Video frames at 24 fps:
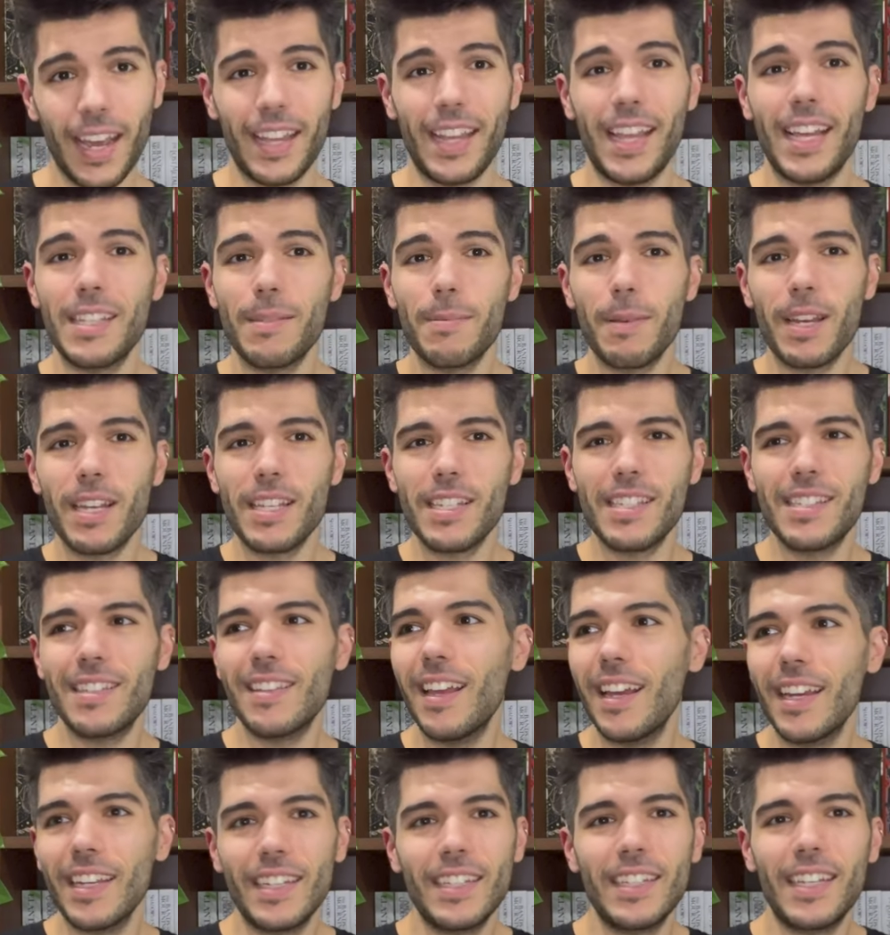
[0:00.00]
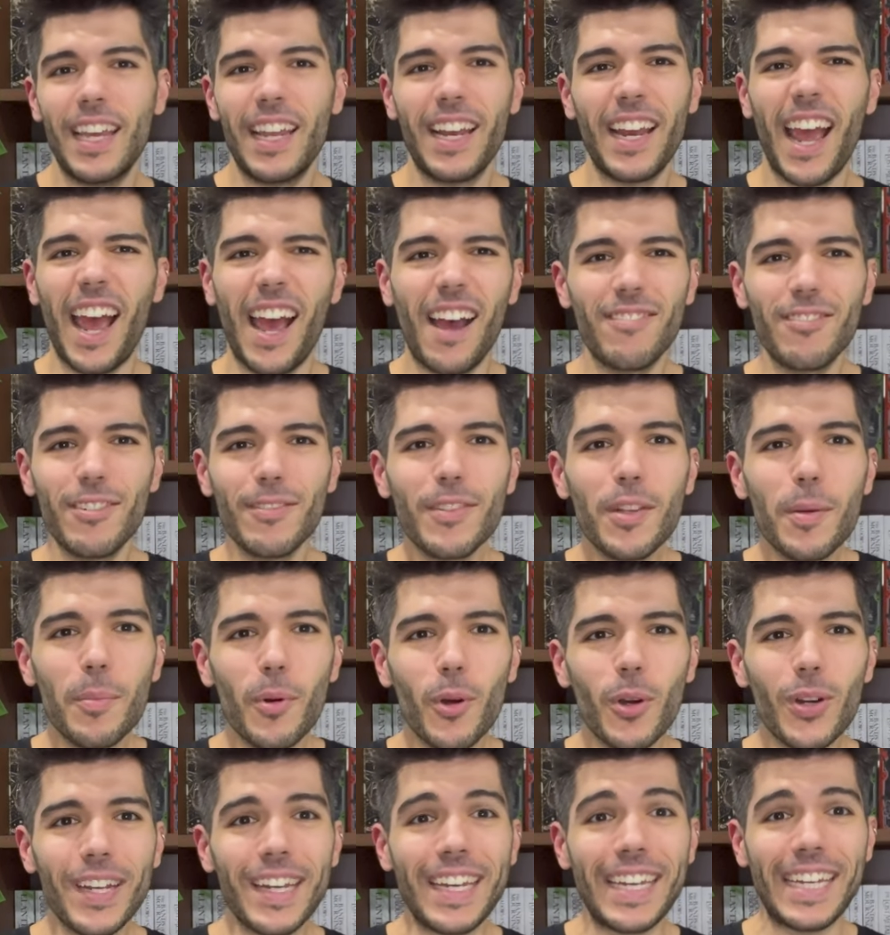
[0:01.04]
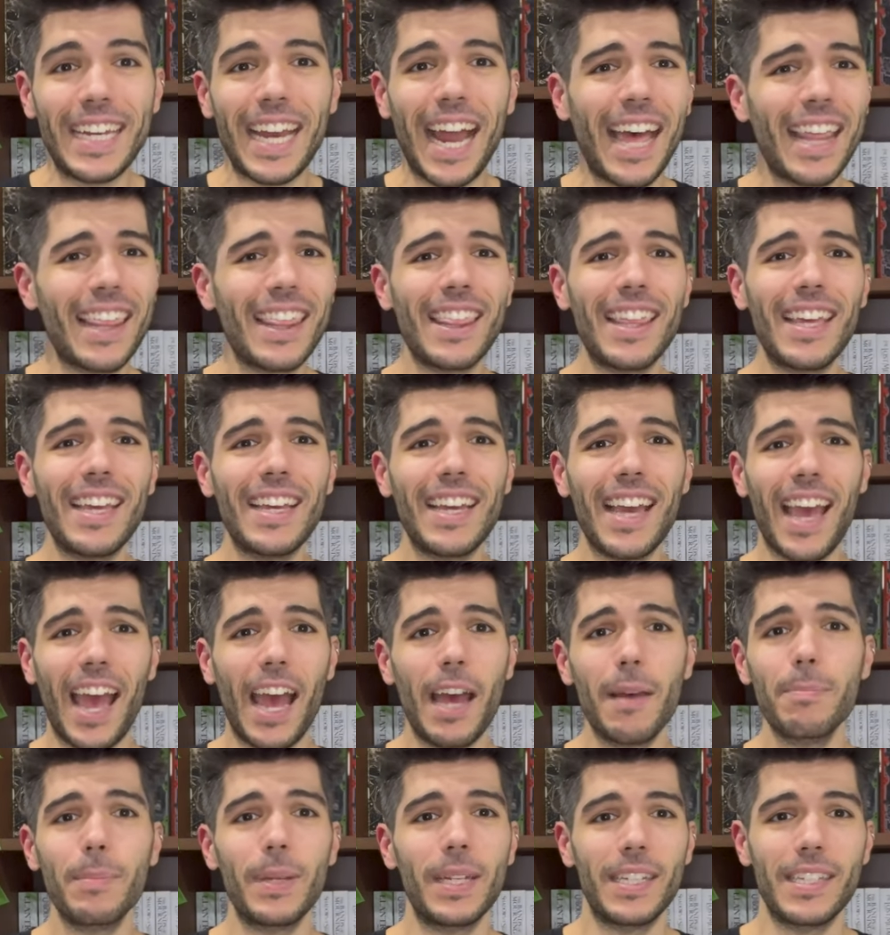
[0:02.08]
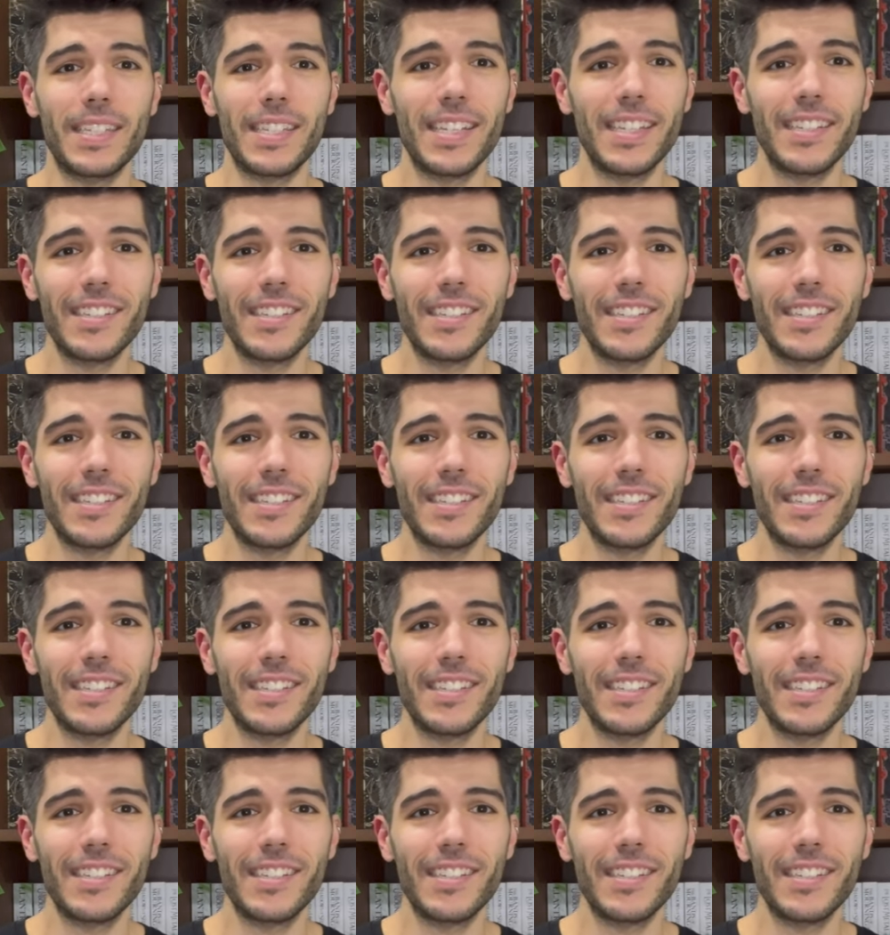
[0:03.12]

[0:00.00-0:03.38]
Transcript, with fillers: And that's because, like, in half of the book, nothing happens.